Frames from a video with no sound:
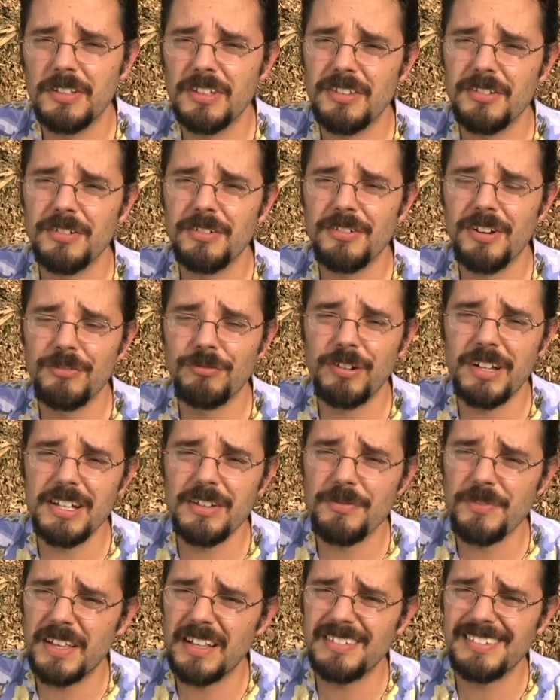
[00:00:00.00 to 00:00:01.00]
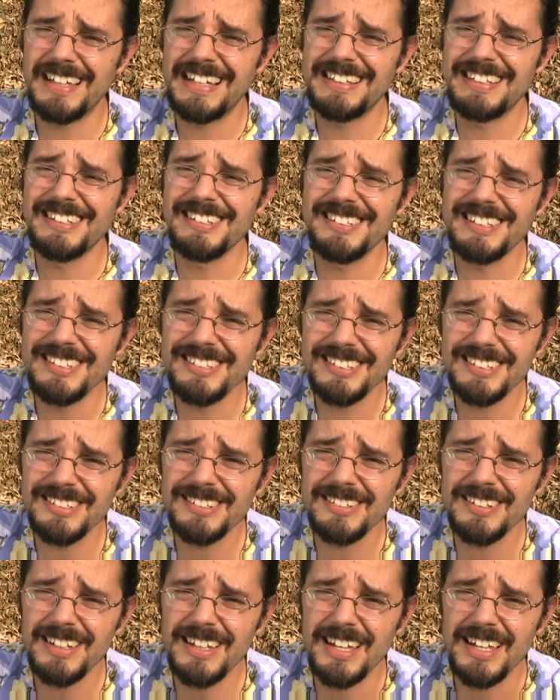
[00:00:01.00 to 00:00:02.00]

and they're afraid of things like diseases.